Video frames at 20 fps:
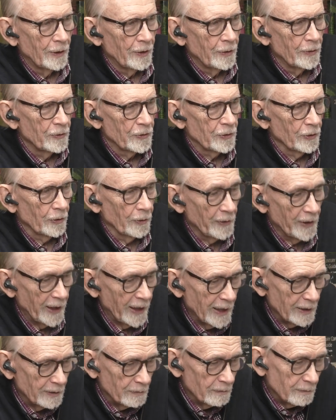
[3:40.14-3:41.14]
So
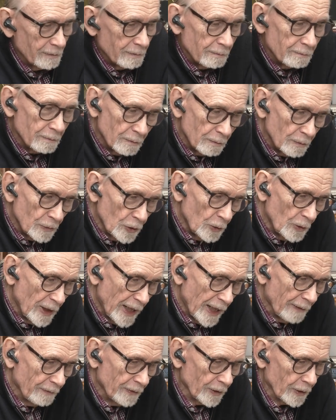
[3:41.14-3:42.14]
then you
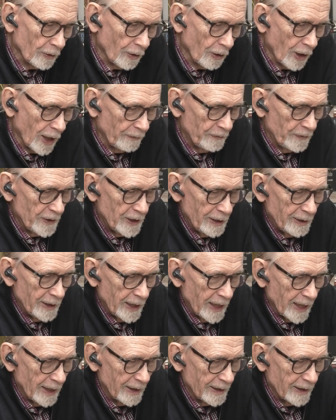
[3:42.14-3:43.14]
have a coffee
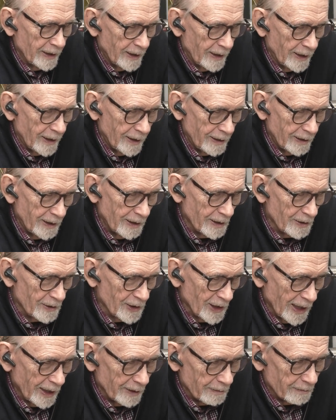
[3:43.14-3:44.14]
that is
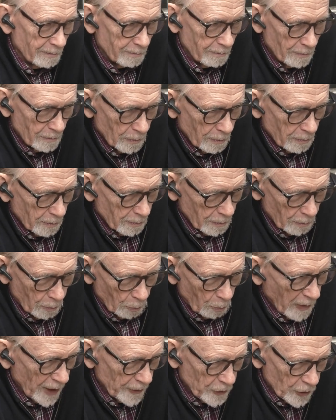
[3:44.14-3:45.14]
at
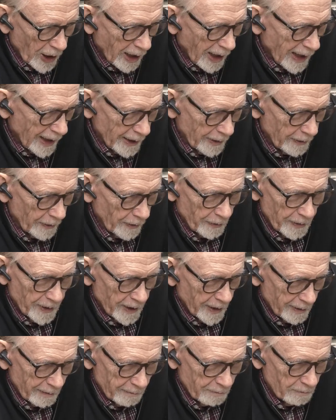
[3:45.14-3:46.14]
much higher
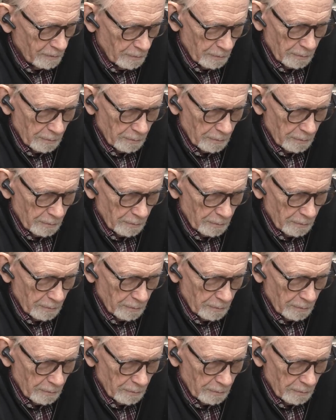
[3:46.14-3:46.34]
than